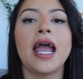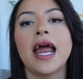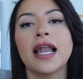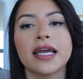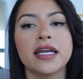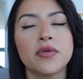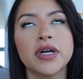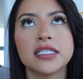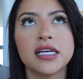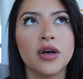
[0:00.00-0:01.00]
And I can
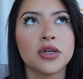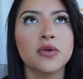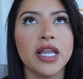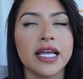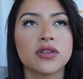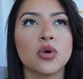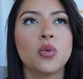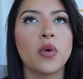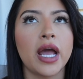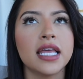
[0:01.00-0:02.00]
already tell you, like, the
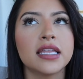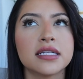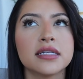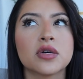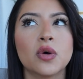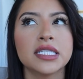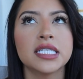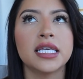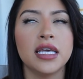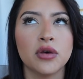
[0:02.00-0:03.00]
way this is going to
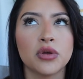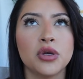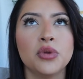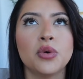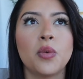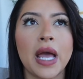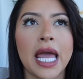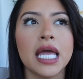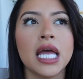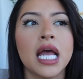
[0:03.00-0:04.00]
heal you, the
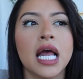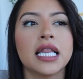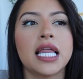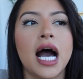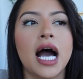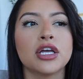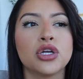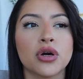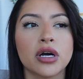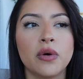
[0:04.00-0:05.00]
way that
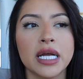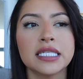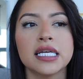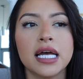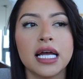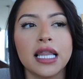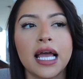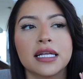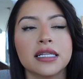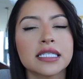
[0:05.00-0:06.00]
you're going to,
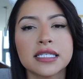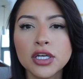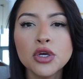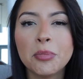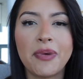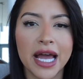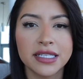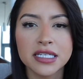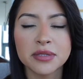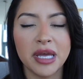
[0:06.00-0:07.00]
like, let's say you beg
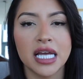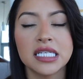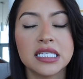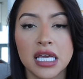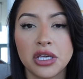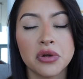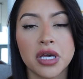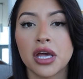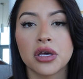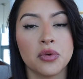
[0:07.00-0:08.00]
this man to take you to
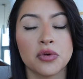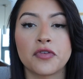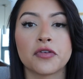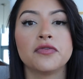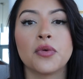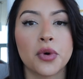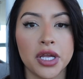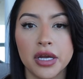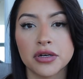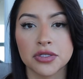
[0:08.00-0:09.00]
Cancun for 4
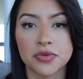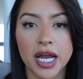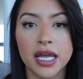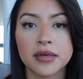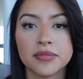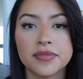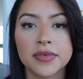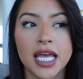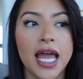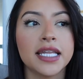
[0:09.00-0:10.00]
years, right?
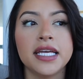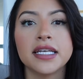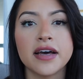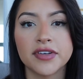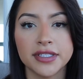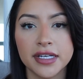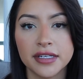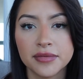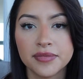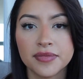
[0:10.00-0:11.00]
And he never did.